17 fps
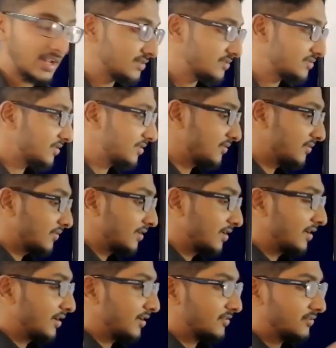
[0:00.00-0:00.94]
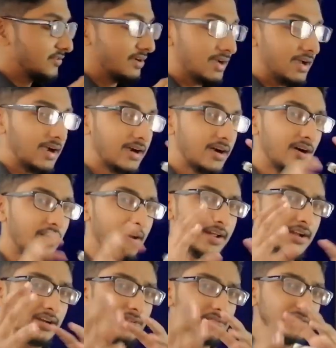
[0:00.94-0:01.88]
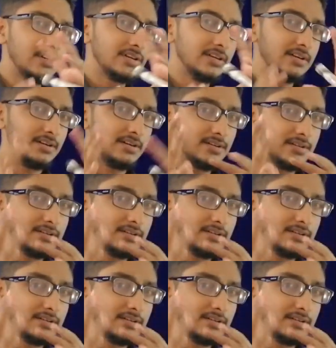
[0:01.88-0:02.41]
So according to the